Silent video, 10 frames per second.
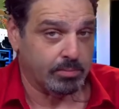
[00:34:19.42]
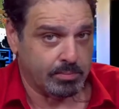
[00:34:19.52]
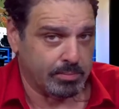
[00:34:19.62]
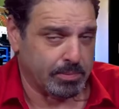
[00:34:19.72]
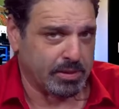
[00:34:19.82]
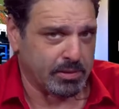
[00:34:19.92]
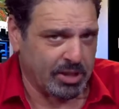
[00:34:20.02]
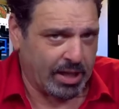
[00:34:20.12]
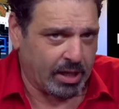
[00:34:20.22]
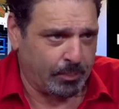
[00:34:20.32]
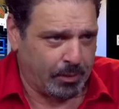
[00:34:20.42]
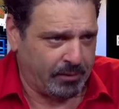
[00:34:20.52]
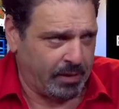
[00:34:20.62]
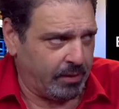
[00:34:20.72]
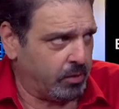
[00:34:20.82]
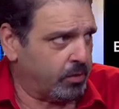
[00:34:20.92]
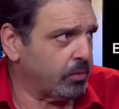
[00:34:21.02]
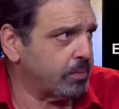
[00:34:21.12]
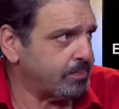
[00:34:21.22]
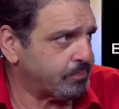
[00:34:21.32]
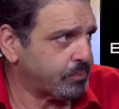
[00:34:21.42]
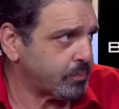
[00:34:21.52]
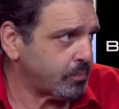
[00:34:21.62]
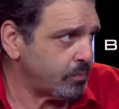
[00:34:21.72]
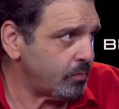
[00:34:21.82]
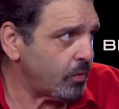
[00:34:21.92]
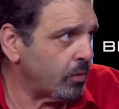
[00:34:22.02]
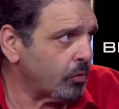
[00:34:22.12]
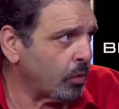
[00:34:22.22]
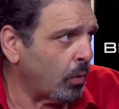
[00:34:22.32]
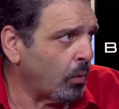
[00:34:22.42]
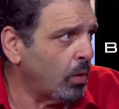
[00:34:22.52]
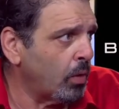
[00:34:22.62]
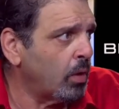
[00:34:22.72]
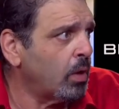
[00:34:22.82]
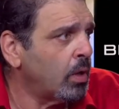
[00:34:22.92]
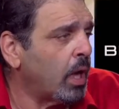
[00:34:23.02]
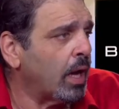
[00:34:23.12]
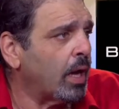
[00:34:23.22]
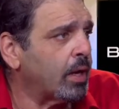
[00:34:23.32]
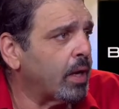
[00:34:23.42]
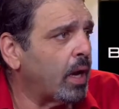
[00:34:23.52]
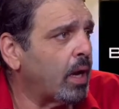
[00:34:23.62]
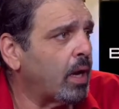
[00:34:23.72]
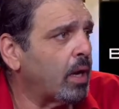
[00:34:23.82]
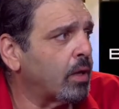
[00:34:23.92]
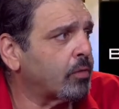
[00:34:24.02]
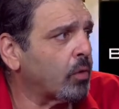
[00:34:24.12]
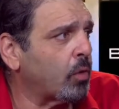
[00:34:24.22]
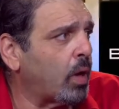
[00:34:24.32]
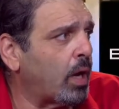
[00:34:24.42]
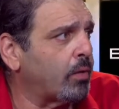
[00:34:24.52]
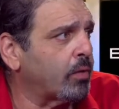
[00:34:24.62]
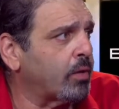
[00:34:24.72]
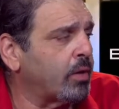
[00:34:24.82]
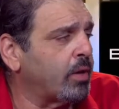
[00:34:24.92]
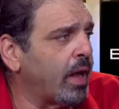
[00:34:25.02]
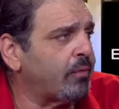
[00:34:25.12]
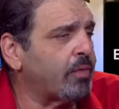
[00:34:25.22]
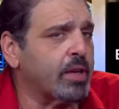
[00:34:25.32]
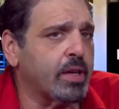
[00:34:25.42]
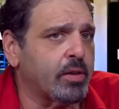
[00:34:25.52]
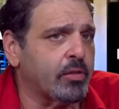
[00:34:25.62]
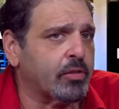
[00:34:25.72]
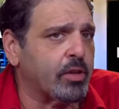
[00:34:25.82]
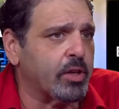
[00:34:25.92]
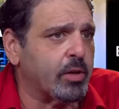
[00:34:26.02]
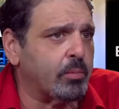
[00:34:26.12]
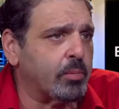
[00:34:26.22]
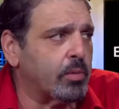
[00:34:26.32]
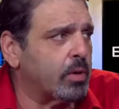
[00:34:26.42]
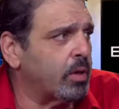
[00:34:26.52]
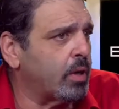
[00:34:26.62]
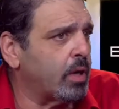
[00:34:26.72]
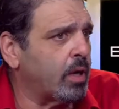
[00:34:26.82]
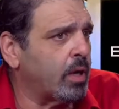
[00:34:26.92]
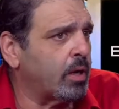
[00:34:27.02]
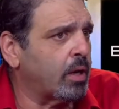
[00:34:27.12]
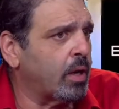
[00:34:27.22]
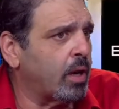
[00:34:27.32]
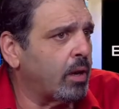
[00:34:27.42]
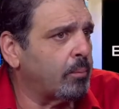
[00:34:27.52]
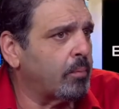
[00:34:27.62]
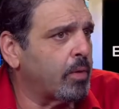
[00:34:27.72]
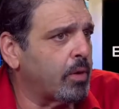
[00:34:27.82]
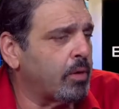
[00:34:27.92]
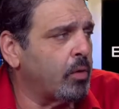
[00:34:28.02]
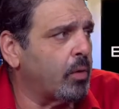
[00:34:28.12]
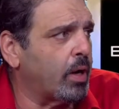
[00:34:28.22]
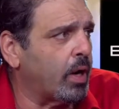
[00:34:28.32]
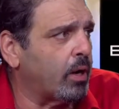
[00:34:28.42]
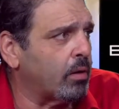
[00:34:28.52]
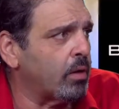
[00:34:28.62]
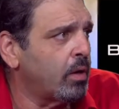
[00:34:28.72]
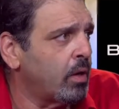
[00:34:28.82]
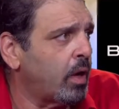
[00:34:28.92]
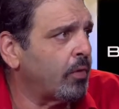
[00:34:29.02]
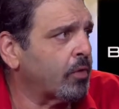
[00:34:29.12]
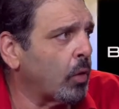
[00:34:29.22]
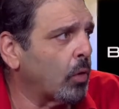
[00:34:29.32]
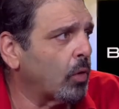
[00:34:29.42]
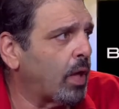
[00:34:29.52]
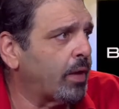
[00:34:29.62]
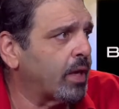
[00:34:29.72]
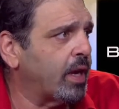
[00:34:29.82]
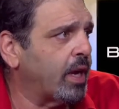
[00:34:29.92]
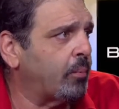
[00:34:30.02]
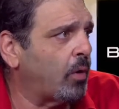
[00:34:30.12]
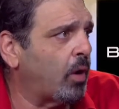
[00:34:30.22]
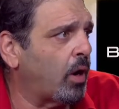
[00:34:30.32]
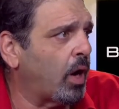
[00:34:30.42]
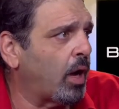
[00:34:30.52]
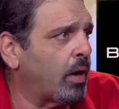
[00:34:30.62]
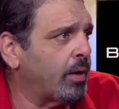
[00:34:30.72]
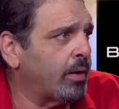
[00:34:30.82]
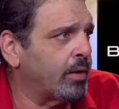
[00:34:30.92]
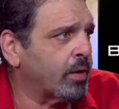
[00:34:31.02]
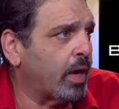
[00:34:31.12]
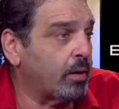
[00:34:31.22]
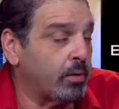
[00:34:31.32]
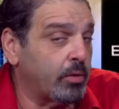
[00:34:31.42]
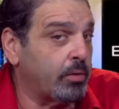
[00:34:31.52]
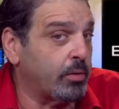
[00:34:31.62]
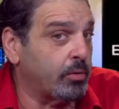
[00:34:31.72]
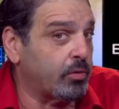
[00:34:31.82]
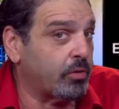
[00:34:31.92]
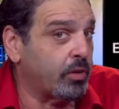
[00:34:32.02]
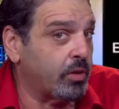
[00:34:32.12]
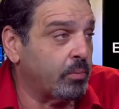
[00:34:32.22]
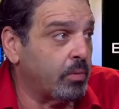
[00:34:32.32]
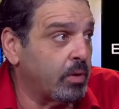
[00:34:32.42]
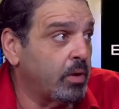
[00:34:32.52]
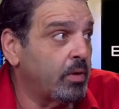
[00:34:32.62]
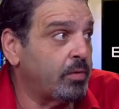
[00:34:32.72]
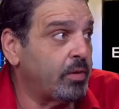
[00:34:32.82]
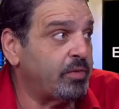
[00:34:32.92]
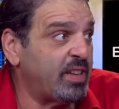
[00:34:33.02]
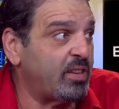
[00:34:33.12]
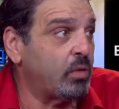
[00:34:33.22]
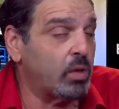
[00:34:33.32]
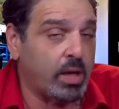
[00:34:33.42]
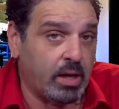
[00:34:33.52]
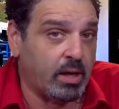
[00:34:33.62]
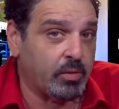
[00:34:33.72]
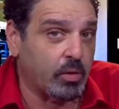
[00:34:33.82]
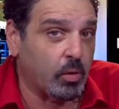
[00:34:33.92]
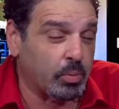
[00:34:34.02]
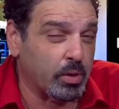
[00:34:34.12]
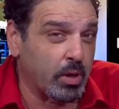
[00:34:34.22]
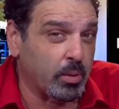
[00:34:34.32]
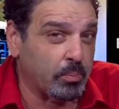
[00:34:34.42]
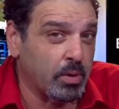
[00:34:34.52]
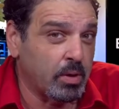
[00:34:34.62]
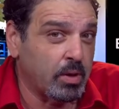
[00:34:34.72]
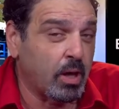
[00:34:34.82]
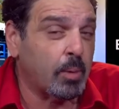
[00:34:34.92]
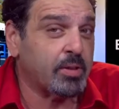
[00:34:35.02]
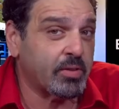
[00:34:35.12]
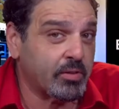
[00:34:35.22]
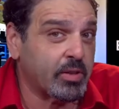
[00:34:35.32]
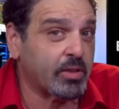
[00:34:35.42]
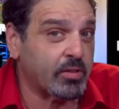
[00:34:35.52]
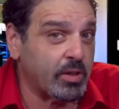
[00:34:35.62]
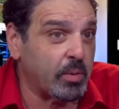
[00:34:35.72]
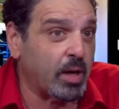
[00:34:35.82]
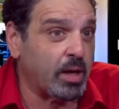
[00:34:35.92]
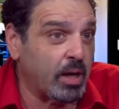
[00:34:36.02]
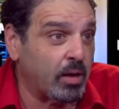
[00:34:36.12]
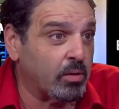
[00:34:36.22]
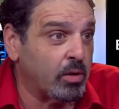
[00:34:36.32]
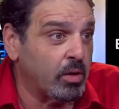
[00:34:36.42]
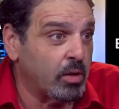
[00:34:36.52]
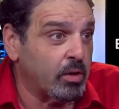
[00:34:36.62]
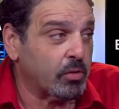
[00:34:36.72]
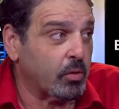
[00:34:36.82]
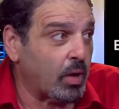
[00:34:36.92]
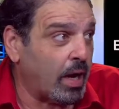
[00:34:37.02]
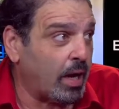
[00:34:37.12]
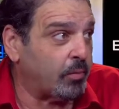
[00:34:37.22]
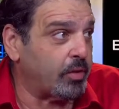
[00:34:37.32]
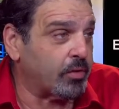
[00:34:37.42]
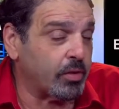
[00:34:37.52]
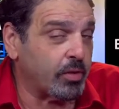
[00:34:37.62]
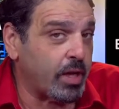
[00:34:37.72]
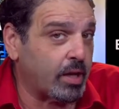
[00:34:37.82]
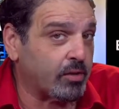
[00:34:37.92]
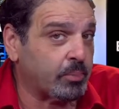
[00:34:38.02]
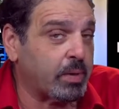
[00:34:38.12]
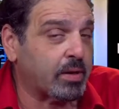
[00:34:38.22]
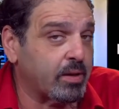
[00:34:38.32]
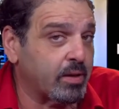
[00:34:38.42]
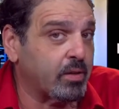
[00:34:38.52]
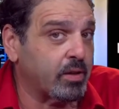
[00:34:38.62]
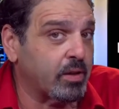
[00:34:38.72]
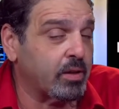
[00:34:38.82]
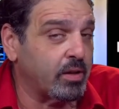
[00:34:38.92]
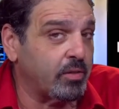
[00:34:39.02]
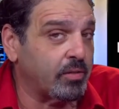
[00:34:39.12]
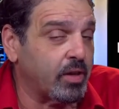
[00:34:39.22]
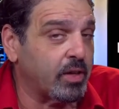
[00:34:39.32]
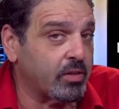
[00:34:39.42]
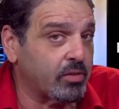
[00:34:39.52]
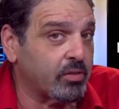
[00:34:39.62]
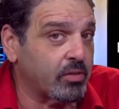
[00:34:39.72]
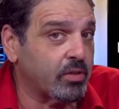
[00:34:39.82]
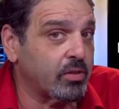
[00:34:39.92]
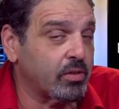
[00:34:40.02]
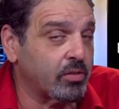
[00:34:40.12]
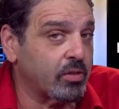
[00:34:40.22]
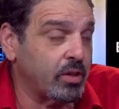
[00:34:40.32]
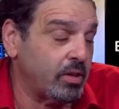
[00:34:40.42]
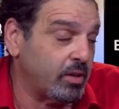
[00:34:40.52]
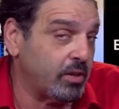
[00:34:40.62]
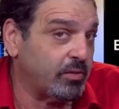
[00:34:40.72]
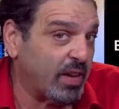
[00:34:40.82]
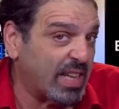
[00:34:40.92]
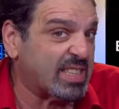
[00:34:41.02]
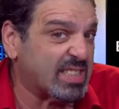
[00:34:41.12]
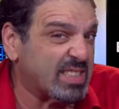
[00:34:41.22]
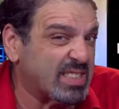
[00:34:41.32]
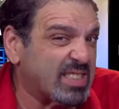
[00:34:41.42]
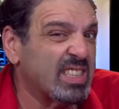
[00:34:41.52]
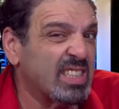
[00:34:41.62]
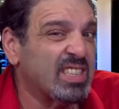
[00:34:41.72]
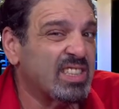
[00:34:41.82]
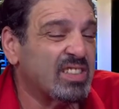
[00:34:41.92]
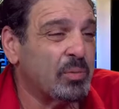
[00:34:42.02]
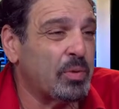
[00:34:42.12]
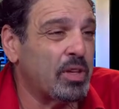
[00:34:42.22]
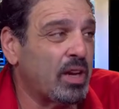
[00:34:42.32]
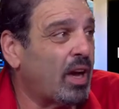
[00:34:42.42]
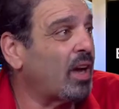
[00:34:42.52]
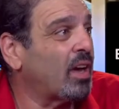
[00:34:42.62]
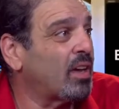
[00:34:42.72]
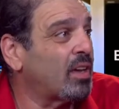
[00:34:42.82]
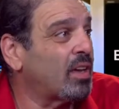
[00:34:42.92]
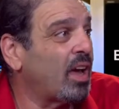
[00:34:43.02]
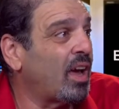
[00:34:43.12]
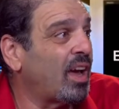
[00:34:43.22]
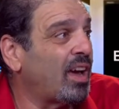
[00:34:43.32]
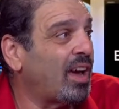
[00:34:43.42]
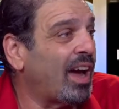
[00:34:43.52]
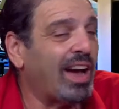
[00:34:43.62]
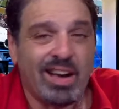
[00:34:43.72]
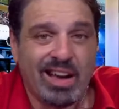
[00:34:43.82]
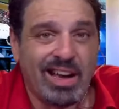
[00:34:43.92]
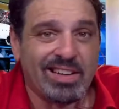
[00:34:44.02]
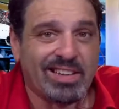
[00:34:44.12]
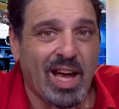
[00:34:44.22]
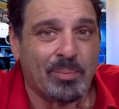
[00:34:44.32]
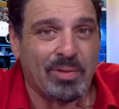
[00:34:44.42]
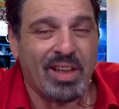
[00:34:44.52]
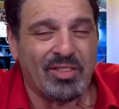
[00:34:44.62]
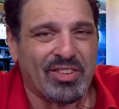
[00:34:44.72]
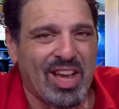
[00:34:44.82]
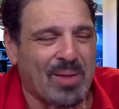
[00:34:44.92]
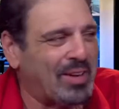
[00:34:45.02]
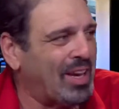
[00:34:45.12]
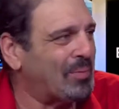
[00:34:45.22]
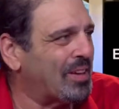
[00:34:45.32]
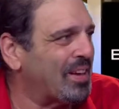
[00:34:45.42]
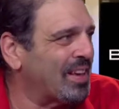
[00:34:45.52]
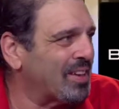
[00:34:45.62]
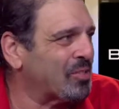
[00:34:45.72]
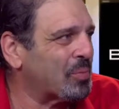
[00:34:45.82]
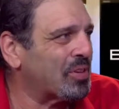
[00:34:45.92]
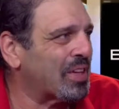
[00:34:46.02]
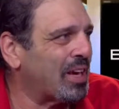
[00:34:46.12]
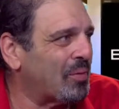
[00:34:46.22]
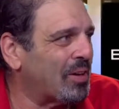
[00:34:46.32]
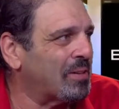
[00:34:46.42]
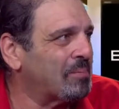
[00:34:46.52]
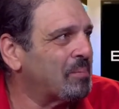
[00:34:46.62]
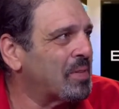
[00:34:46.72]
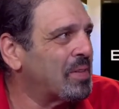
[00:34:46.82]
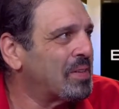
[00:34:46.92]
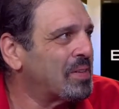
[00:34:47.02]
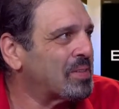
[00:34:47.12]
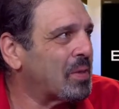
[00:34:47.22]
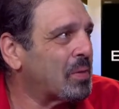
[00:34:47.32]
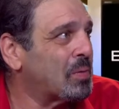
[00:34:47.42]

but they'll jack up the favorites. So, and uh, so uh, they're definitely getting the steam. And um, UNR, uh, the total on the game uh, has got huge steam. 52 and a half it opened up, up to 60 right now. So obviously they're not expecting the defense to defenses to be uh, uh, on top on their top game today. Let's put it that way. So.